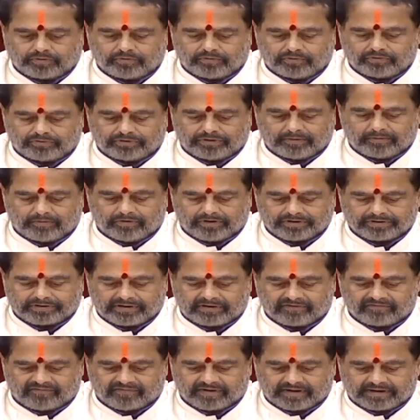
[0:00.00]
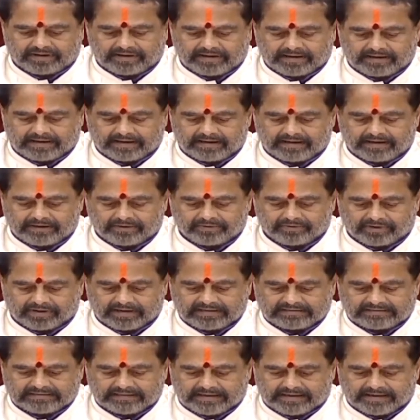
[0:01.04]
to move the motion for taking into
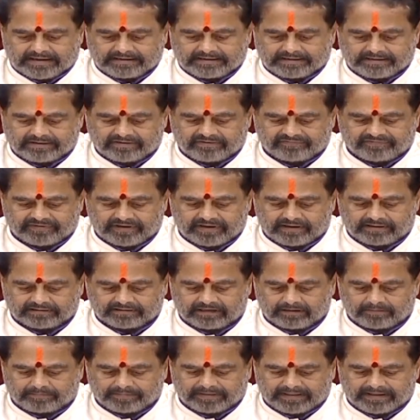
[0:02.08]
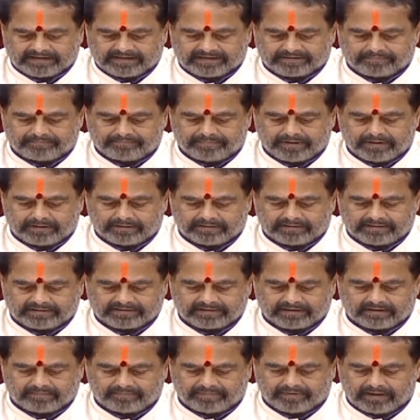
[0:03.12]
consideration of the Andhra Pradesh
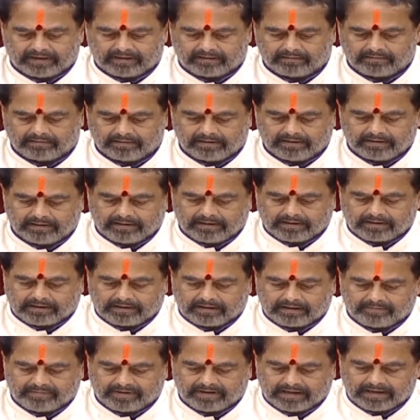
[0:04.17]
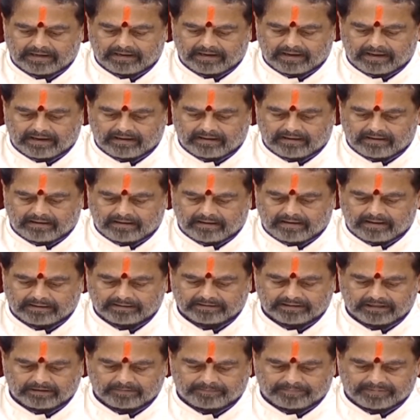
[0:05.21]
Disha Bill, Criminal Law,
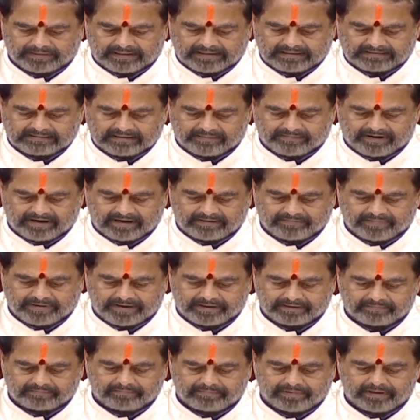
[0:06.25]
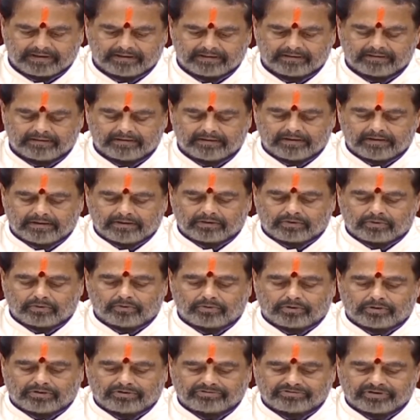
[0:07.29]
Andhra Pradesh Amendment Bill
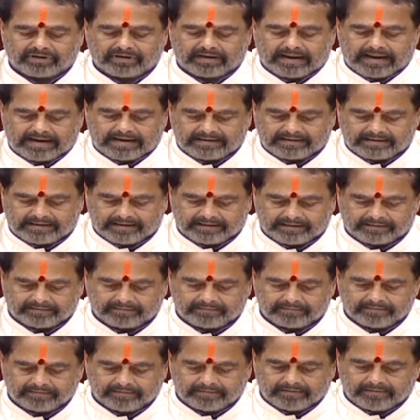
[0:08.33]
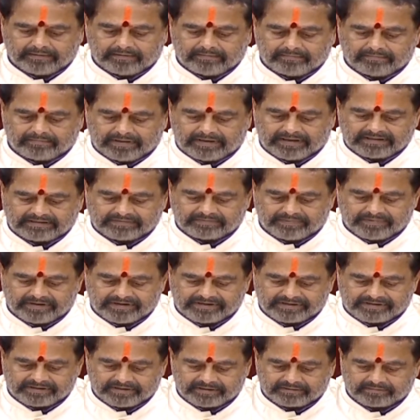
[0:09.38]
2019. Please,
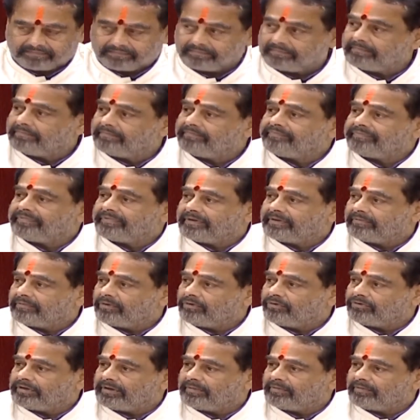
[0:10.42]
Minister, move